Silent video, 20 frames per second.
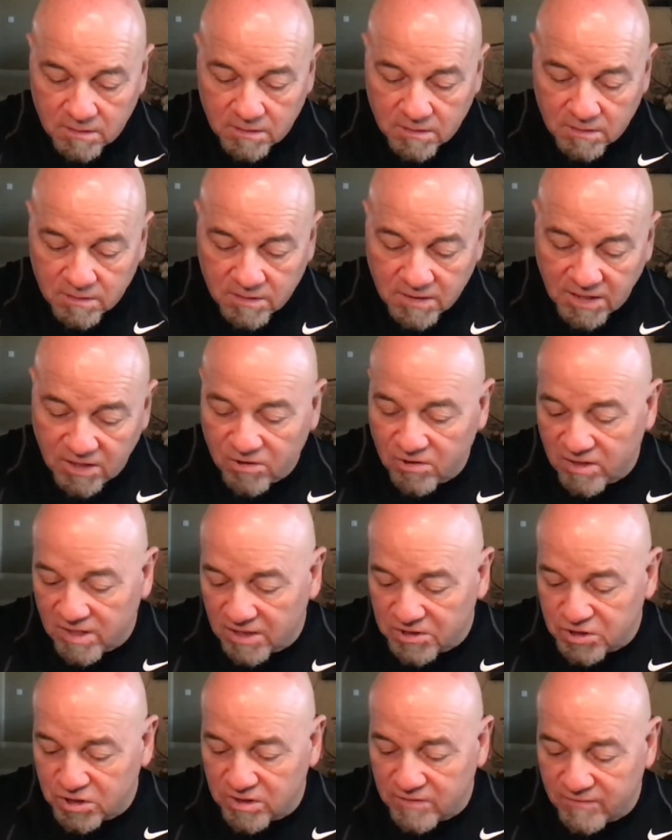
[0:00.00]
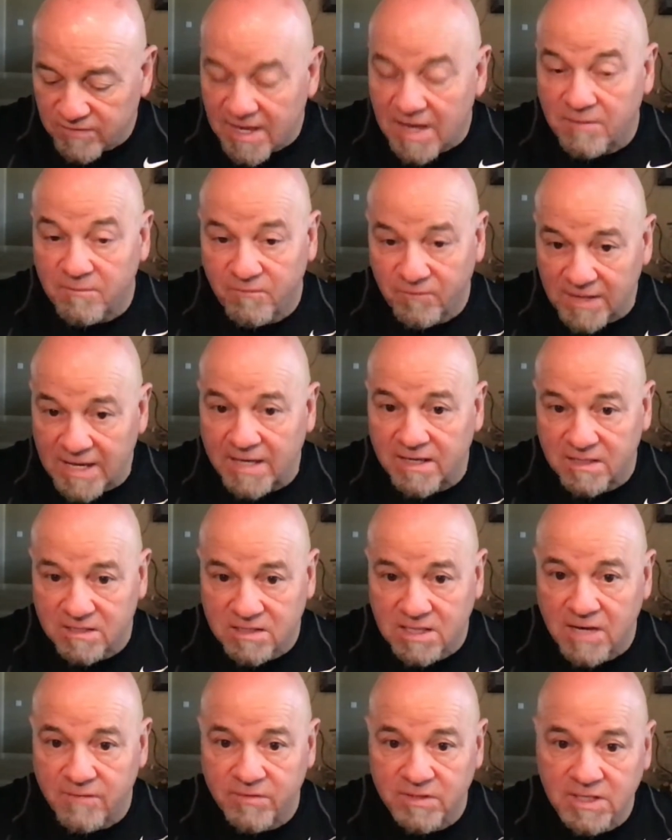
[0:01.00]
The introduction of that flatted
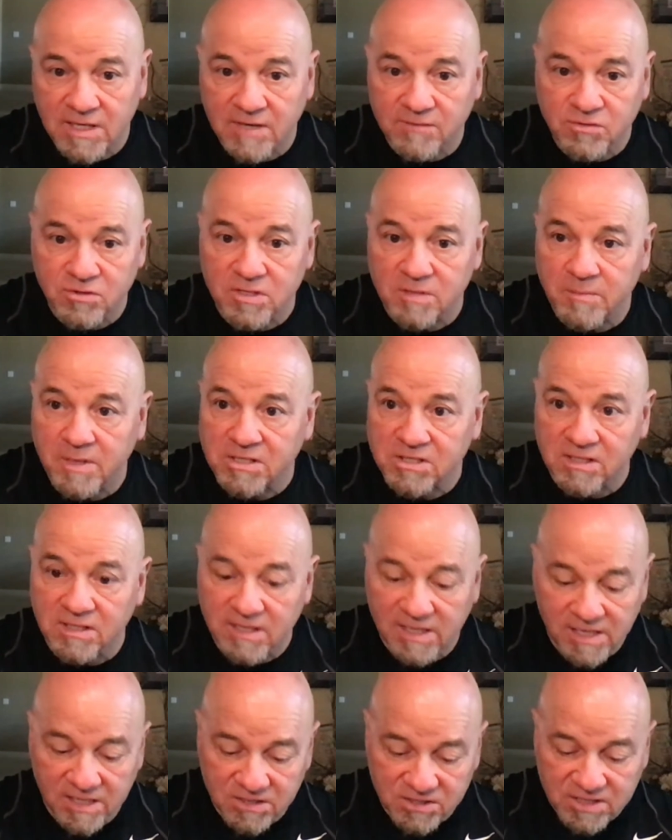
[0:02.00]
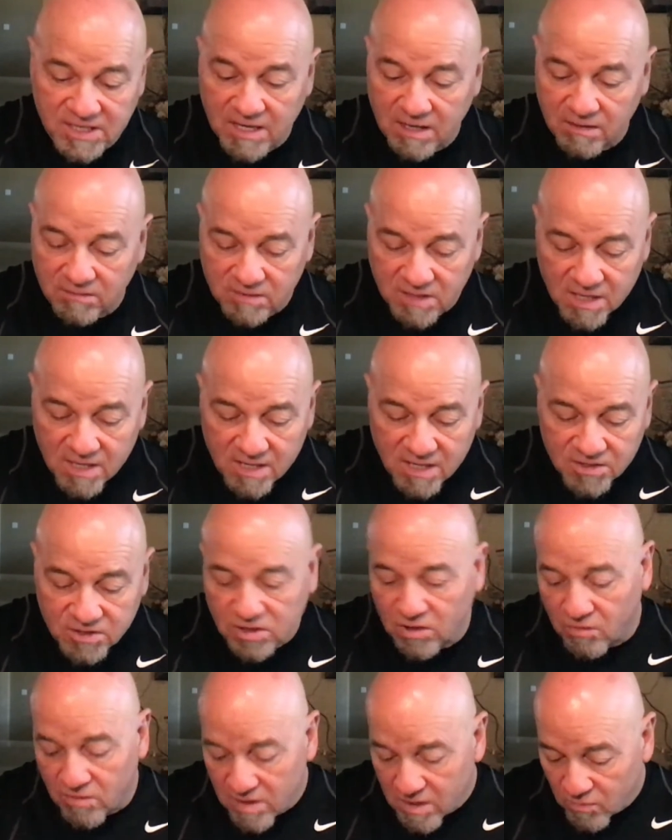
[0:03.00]
7 gives you the mixed Lydian sound.
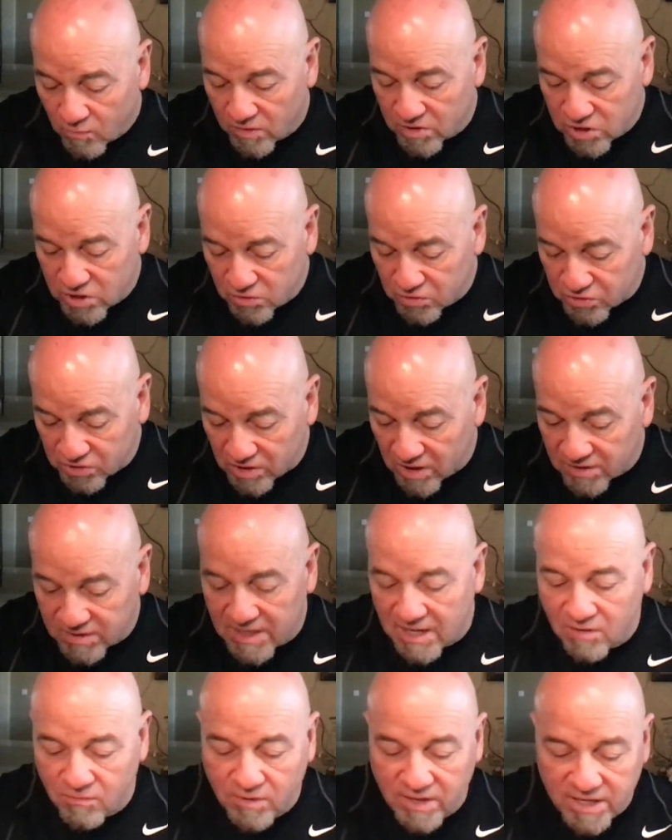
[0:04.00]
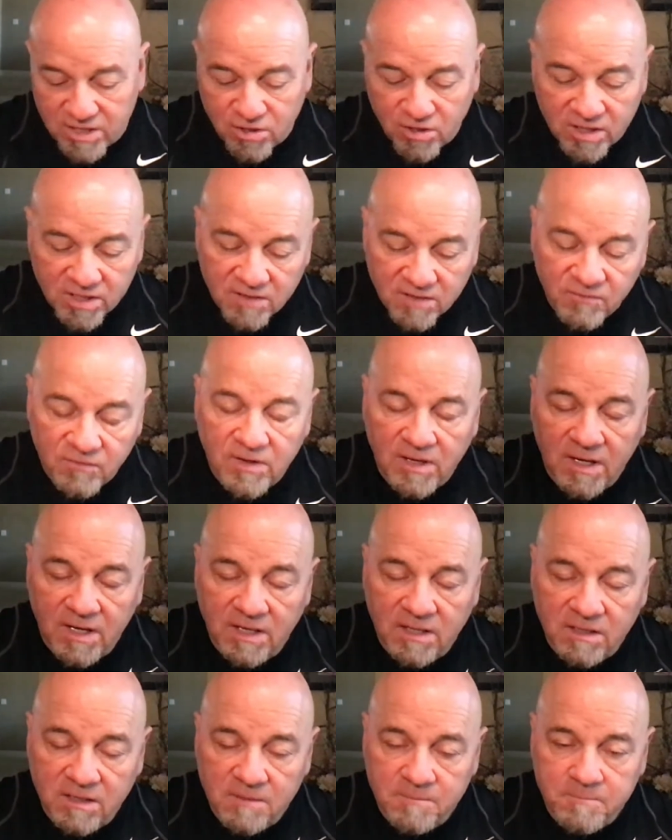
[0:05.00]
So when you start that way, you're going to
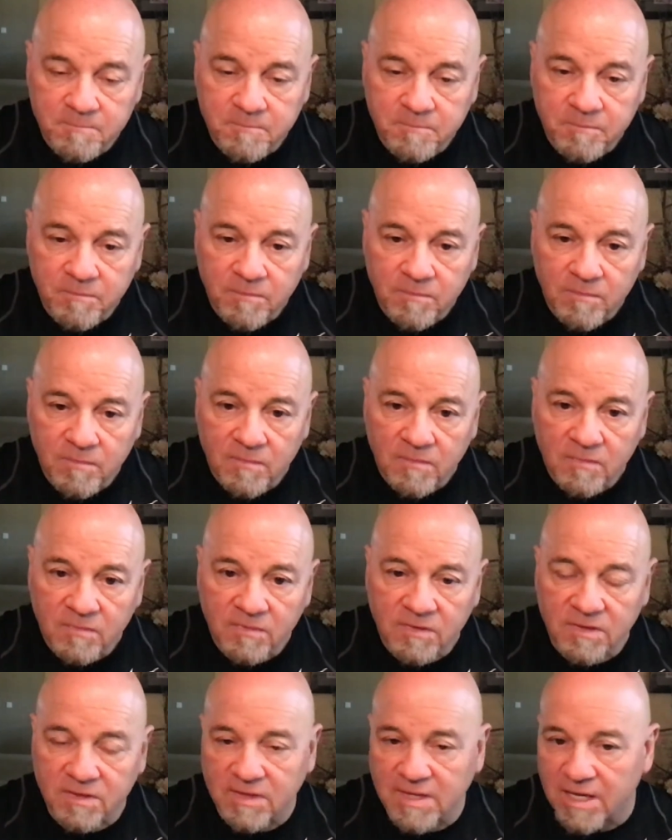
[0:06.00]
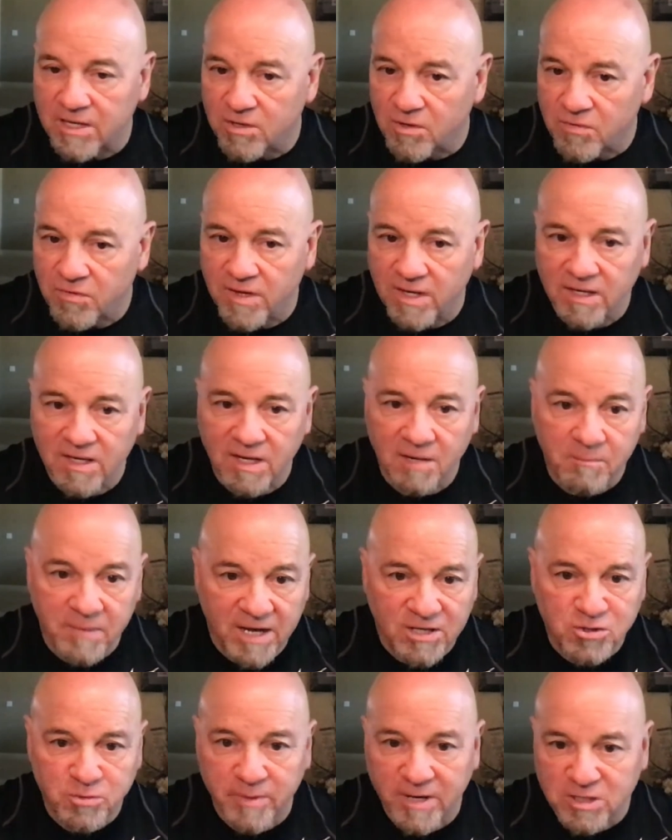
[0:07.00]
find that you're thinking
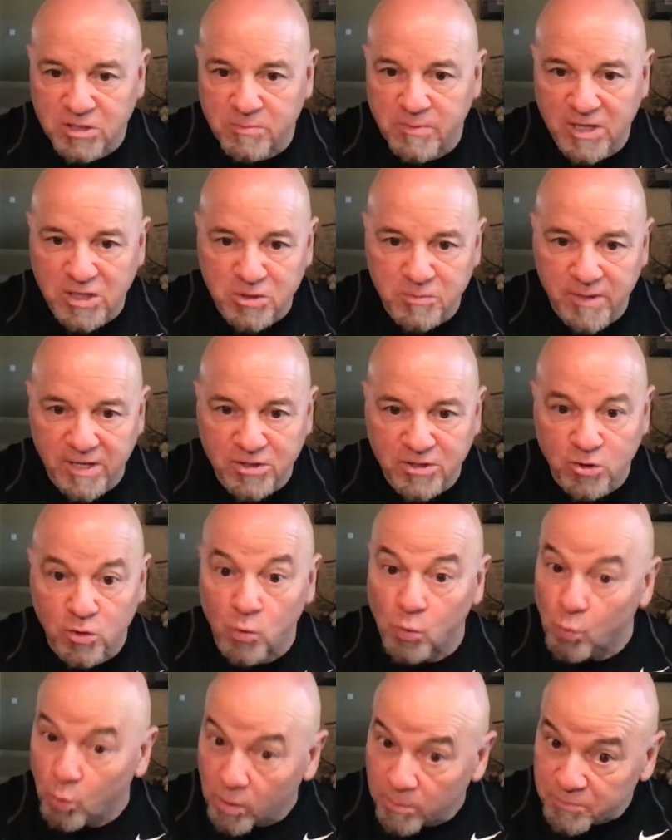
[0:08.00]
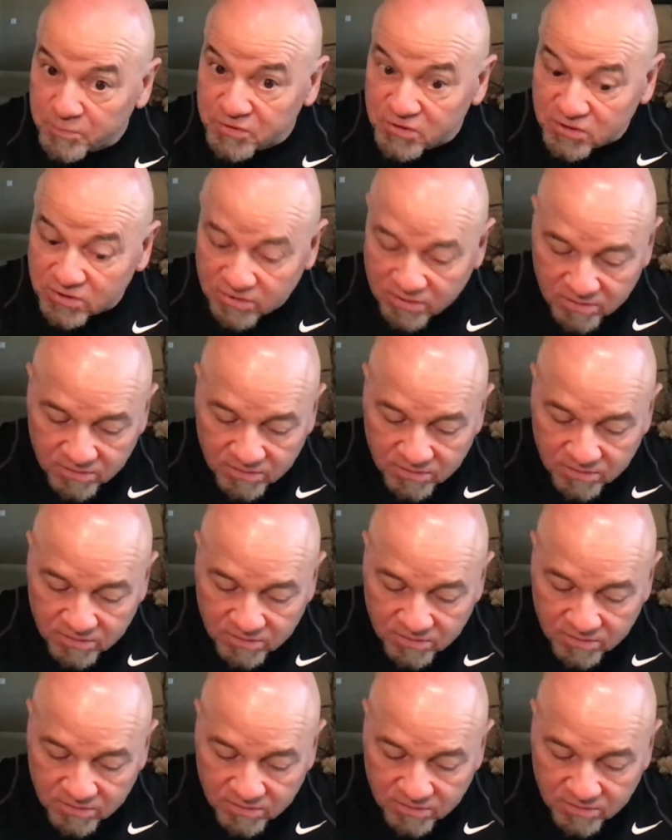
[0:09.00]
major, major, major, major, whoops.